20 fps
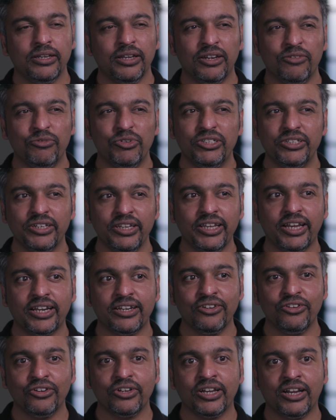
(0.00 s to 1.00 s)
Originally, I had
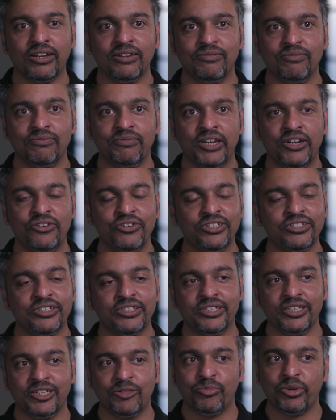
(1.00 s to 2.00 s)
to look at various
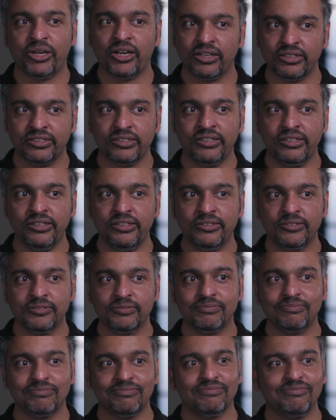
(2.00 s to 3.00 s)
third-party
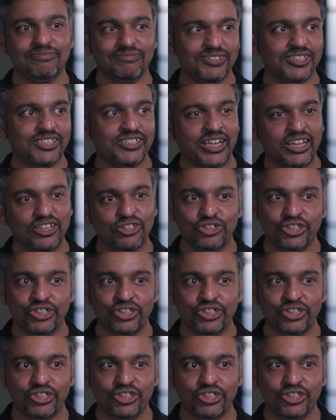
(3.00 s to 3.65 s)
cel